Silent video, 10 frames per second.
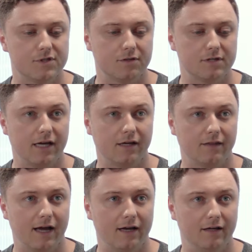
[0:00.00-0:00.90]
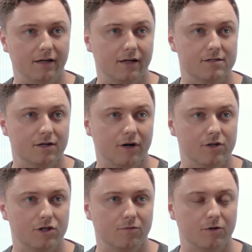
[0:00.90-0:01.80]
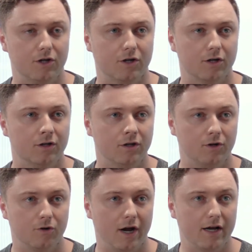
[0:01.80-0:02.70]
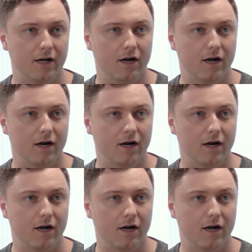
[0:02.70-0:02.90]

So taking that into consideration when you're creating